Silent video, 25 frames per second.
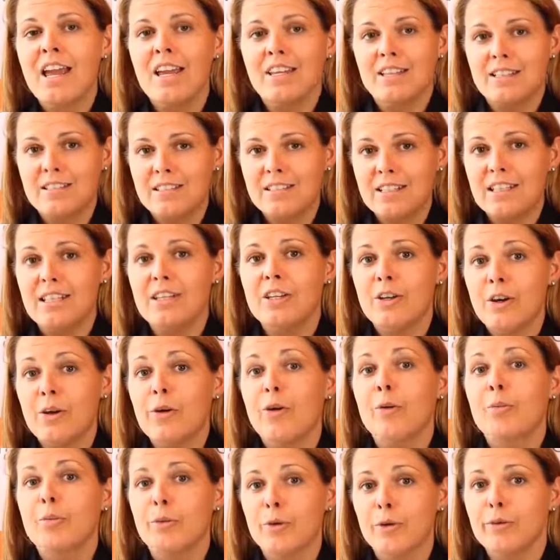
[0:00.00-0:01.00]
and
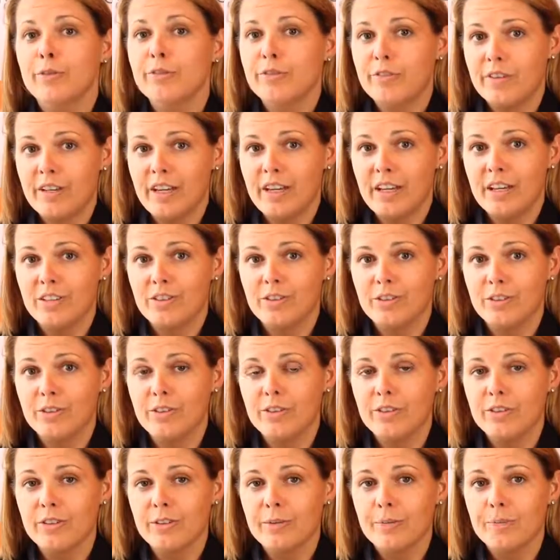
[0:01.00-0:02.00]
CEO-approved
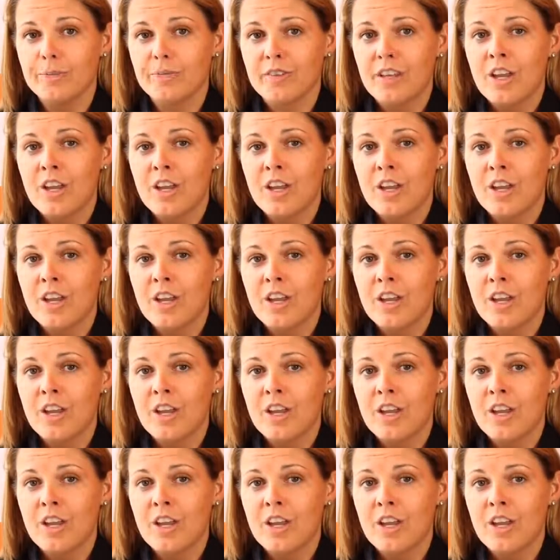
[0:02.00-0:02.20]
financials.